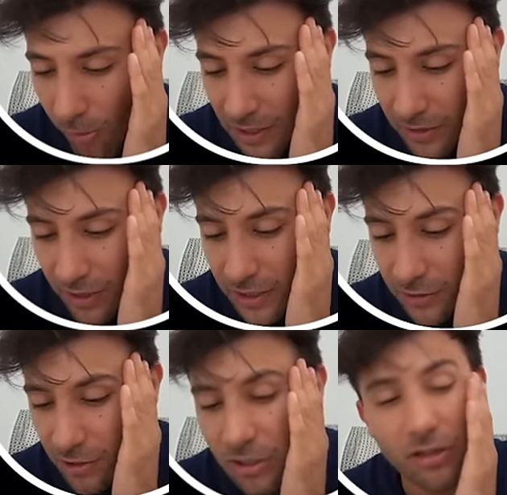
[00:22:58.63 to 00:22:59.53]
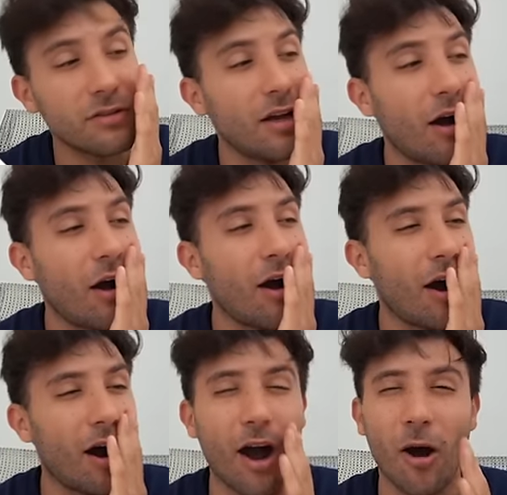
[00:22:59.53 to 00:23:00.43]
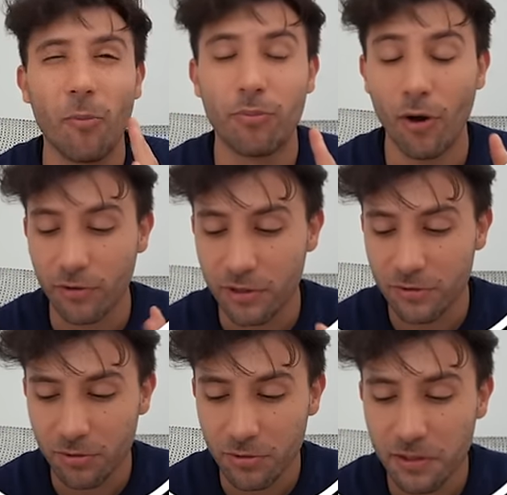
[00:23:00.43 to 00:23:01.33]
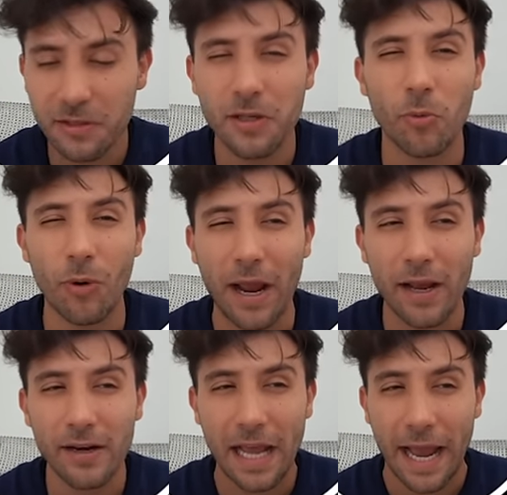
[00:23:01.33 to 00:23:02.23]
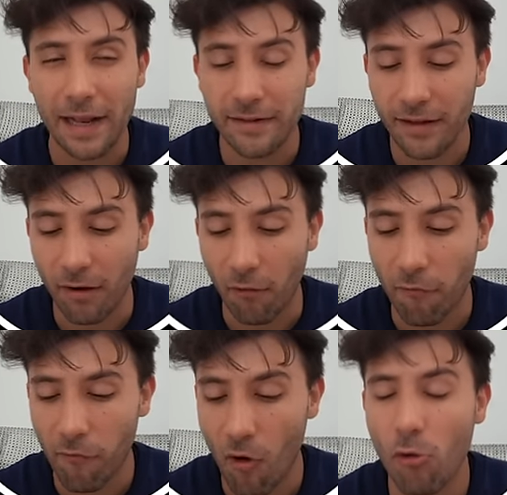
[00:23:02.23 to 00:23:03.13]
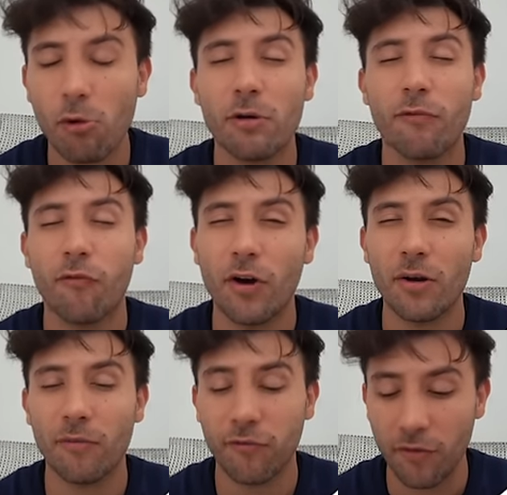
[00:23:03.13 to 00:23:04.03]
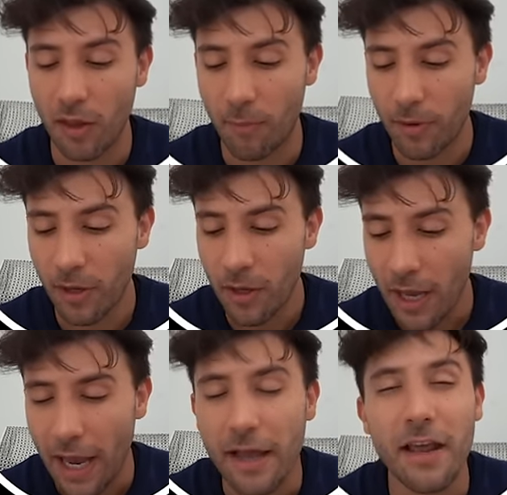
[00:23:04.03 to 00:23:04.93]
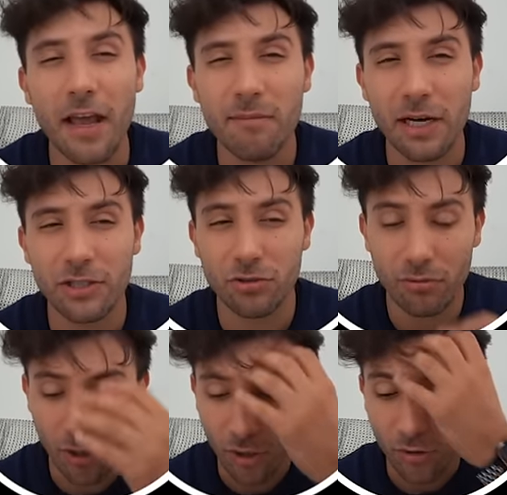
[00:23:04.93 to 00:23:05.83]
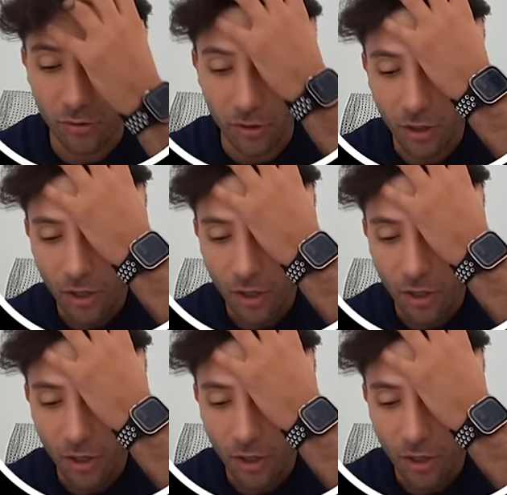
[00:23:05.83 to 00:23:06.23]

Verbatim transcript: my god, it did. Bro, this dude literally ran and did a forward front flip and hit my drone.